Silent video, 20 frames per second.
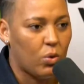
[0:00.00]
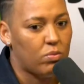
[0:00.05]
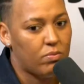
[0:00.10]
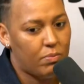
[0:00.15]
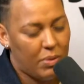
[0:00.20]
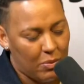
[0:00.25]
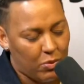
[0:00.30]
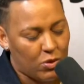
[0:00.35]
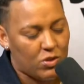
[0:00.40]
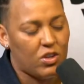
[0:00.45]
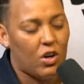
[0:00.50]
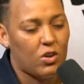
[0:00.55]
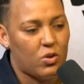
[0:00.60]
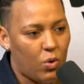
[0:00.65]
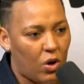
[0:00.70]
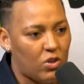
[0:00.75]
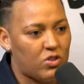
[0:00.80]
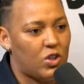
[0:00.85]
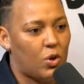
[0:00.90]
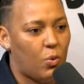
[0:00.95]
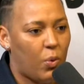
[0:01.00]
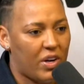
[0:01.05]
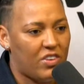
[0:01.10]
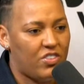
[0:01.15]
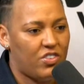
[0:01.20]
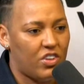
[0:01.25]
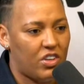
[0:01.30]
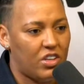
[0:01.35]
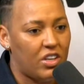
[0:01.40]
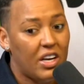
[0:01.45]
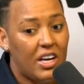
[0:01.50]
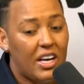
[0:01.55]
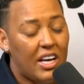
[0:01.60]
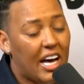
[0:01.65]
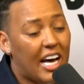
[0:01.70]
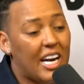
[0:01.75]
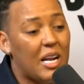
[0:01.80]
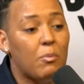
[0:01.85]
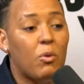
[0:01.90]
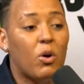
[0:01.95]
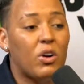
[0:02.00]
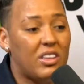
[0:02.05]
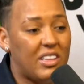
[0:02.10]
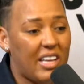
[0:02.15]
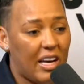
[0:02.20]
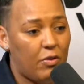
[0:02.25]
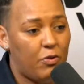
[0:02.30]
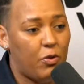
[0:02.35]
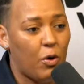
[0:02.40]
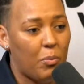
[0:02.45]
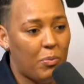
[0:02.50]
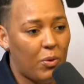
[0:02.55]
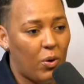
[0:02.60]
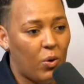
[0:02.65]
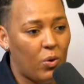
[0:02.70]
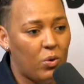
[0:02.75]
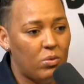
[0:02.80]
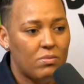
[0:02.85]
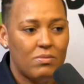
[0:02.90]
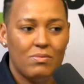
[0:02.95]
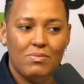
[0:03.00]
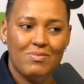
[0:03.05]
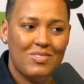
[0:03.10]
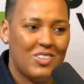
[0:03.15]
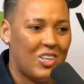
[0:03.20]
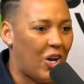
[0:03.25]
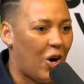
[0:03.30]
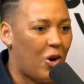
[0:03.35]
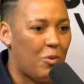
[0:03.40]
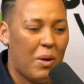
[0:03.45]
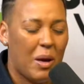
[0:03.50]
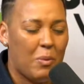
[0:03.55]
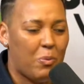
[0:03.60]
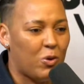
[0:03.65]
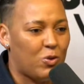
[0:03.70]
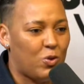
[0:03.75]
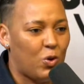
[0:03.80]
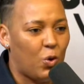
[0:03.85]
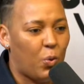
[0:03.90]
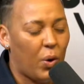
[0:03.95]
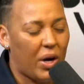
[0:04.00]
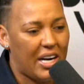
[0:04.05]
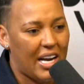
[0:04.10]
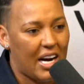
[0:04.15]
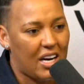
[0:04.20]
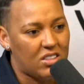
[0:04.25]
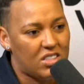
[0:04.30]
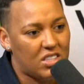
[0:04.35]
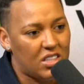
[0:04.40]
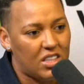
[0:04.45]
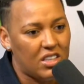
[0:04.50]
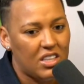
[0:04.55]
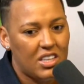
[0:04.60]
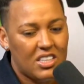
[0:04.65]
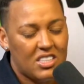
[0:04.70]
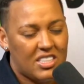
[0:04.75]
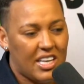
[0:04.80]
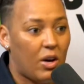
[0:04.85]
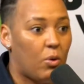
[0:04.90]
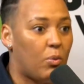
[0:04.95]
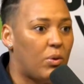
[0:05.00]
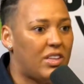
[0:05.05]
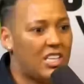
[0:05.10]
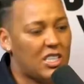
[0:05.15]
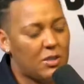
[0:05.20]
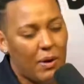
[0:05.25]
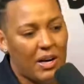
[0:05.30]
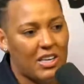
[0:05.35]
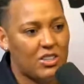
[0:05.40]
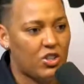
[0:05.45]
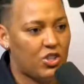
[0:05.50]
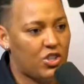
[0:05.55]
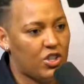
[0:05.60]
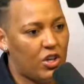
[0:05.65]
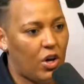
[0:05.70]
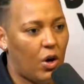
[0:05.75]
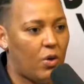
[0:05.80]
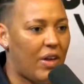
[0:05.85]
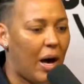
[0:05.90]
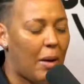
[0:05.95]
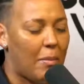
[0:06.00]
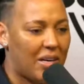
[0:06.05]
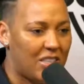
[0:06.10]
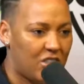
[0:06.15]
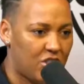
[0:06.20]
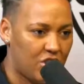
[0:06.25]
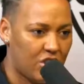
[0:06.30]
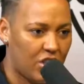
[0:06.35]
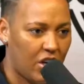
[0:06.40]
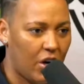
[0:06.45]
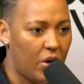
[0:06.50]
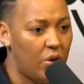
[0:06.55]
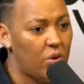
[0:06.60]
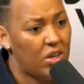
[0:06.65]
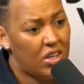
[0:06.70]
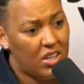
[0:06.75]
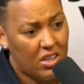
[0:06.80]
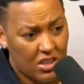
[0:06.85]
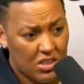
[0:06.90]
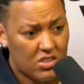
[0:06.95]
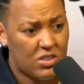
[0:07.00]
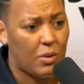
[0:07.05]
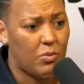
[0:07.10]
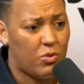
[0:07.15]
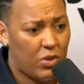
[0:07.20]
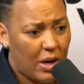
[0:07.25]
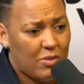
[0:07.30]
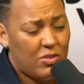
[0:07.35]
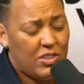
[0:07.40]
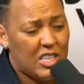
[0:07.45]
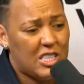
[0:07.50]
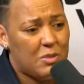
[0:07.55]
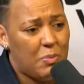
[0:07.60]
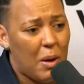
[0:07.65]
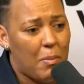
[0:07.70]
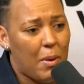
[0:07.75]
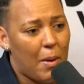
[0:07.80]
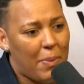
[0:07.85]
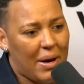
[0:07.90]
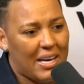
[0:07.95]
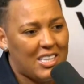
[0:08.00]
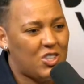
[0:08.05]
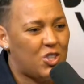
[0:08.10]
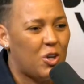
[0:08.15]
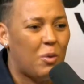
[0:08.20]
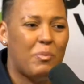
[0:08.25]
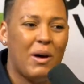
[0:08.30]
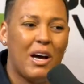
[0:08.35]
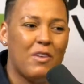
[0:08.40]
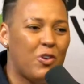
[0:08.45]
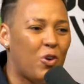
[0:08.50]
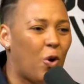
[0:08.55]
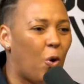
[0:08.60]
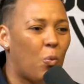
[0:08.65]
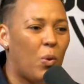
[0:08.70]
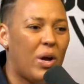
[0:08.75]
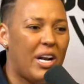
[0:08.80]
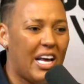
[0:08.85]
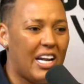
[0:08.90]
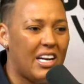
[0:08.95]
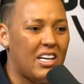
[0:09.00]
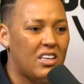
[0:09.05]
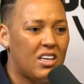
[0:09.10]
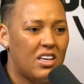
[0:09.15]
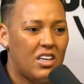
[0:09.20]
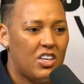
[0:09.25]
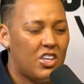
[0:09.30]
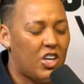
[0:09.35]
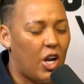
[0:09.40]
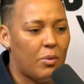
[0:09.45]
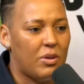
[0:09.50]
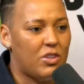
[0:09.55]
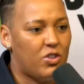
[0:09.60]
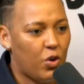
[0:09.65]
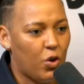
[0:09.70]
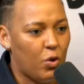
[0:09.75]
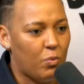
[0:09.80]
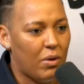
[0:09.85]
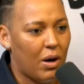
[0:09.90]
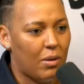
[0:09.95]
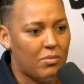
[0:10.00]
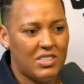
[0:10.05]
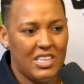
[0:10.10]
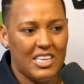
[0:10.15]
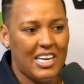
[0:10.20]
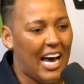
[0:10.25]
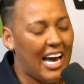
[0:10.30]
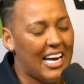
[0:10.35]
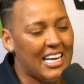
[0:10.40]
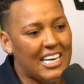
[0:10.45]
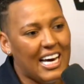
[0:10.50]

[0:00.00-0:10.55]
people start to ask the question. And in modern day football, people are too quick now to say, well, this manager should go, that manager should go. Sometimes you need to be a bit patient. But if you're not winning, in 2 months and in 8